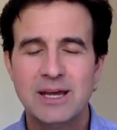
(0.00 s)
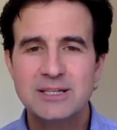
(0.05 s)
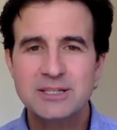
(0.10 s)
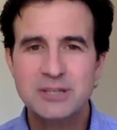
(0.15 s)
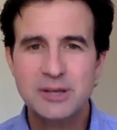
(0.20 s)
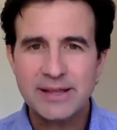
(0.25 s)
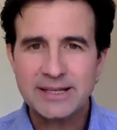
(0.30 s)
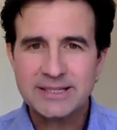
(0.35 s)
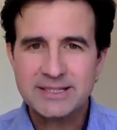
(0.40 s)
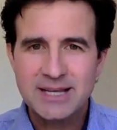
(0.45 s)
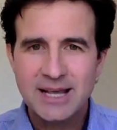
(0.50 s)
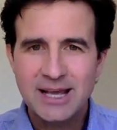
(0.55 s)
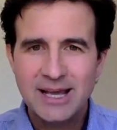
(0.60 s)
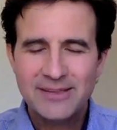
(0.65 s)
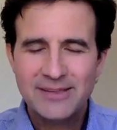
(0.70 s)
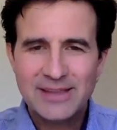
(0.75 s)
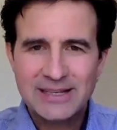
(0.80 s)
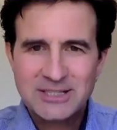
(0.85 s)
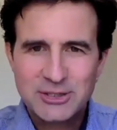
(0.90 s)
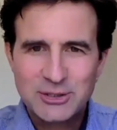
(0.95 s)
So
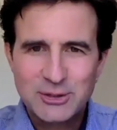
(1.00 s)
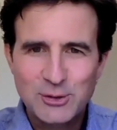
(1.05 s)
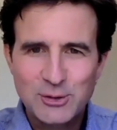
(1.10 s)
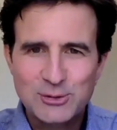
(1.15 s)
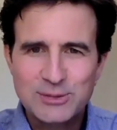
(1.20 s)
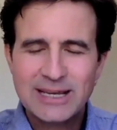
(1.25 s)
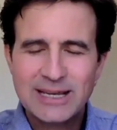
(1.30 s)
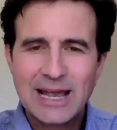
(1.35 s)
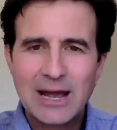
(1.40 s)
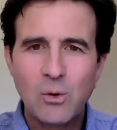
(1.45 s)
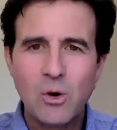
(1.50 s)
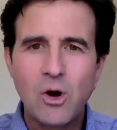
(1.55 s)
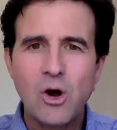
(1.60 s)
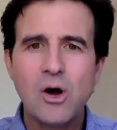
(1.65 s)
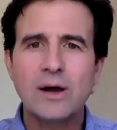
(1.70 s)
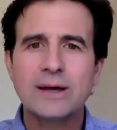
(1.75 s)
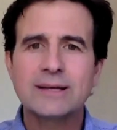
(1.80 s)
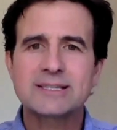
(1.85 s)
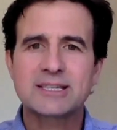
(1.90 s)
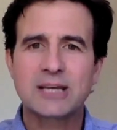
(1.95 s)
that's using our
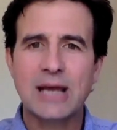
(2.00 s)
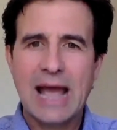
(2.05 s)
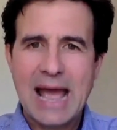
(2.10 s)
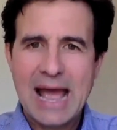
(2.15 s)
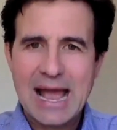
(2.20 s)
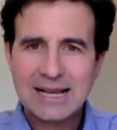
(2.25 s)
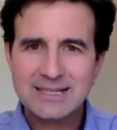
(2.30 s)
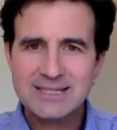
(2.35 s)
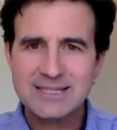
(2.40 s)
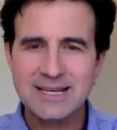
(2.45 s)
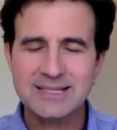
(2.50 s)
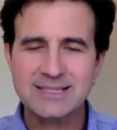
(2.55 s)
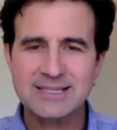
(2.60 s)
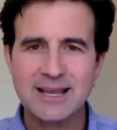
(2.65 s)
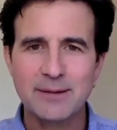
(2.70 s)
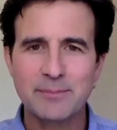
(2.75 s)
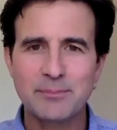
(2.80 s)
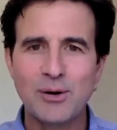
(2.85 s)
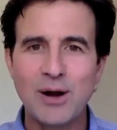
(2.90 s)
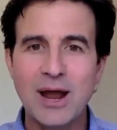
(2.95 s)
eyes to access
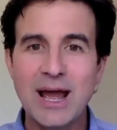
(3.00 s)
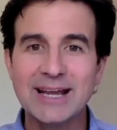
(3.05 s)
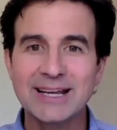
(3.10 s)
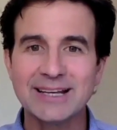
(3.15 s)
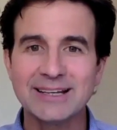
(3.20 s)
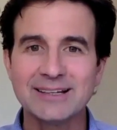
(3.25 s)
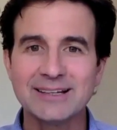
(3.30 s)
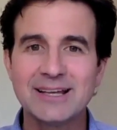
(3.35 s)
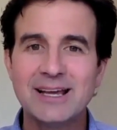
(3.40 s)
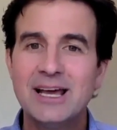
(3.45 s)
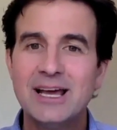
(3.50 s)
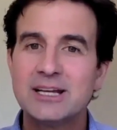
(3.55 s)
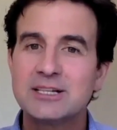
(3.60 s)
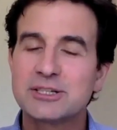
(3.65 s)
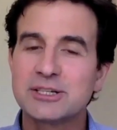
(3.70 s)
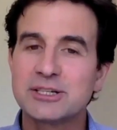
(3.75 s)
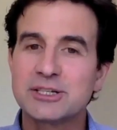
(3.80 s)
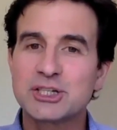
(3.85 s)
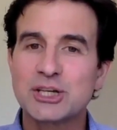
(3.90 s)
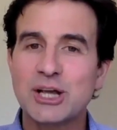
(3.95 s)
our brain
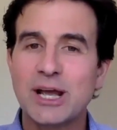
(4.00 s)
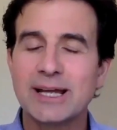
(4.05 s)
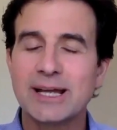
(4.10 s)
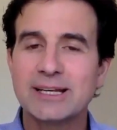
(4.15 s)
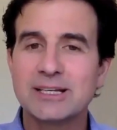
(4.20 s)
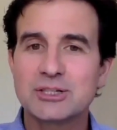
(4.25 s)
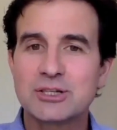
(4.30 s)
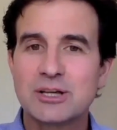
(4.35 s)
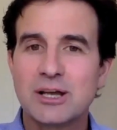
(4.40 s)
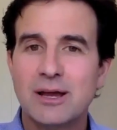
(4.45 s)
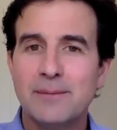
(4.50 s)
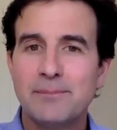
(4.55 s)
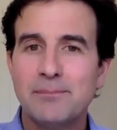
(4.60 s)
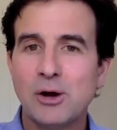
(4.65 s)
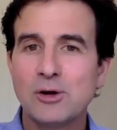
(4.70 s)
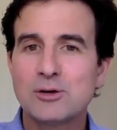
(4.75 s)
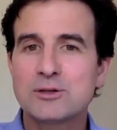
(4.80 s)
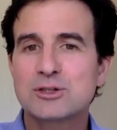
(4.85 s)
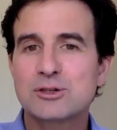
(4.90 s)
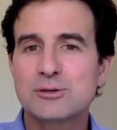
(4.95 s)
to change
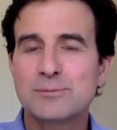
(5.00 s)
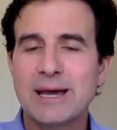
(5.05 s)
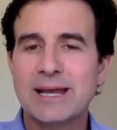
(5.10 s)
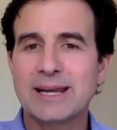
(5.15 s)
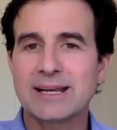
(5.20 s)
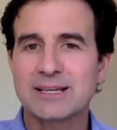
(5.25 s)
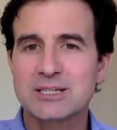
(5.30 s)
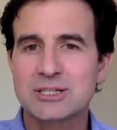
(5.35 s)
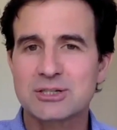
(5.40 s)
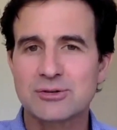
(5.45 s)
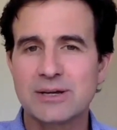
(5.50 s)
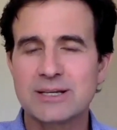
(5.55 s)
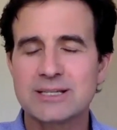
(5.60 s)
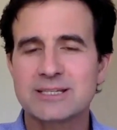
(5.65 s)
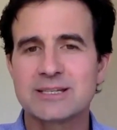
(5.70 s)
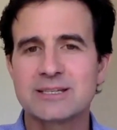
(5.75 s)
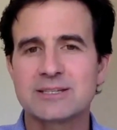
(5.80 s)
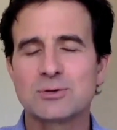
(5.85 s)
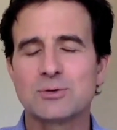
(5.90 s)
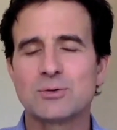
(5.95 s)
post-traumatic stress
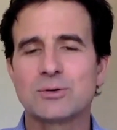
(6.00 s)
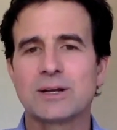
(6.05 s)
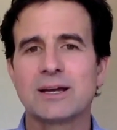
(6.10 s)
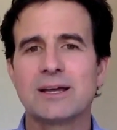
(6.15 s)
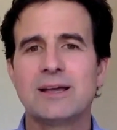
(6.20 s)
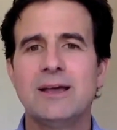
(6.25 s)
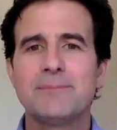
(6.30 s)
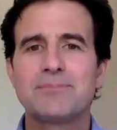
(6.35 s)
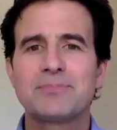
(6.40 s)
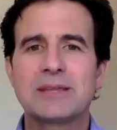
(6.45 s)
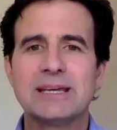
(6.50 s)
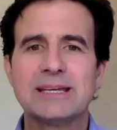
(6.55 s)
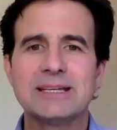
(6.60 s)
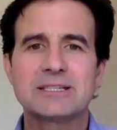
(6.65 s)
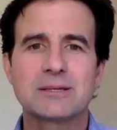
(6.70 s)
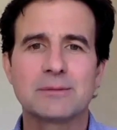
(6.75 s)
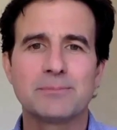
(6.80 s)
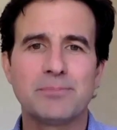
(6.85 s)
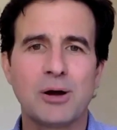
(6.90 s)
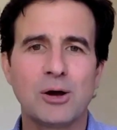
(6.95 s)
disorder
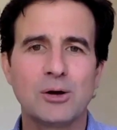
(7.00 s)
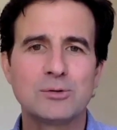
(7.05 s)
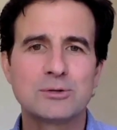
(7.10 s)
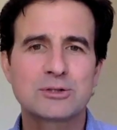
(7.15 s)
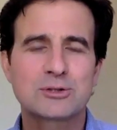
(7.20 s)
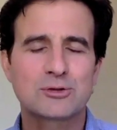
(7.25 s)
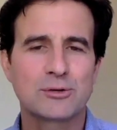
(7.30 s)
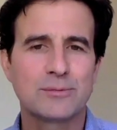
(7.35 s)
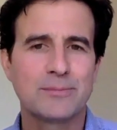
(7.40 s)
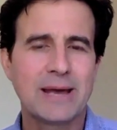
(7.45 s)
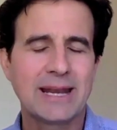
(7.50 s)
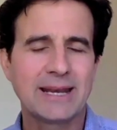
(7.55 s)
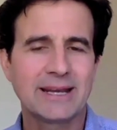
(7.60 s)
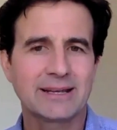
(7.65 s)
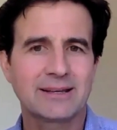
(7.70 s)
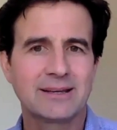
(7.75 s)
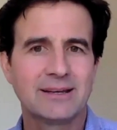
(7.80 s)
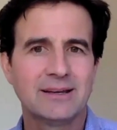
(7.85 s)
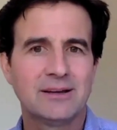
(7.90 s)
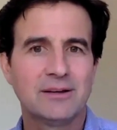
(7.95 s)
into
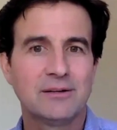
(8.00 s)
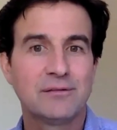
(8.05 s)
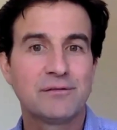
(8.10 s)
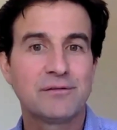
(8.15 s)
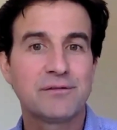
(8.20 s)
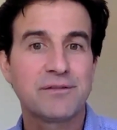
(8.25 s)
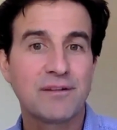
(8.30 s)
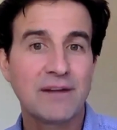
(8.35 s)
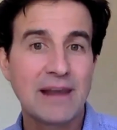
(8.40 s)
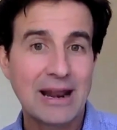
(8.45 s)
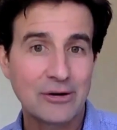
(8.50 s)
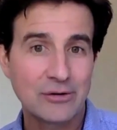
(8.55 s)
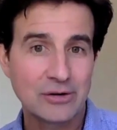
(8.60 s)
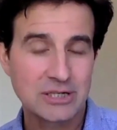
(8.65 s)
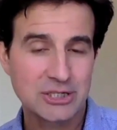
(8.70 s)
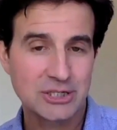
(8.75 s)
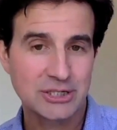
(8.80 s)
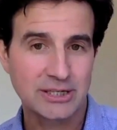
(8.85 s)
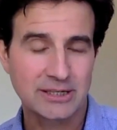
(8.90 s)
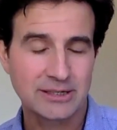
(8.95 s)
post-traumatic
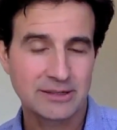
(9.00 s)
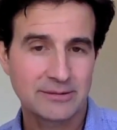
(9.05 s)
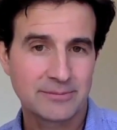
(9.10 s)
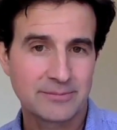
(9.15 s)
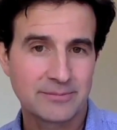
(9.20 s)
flourishing.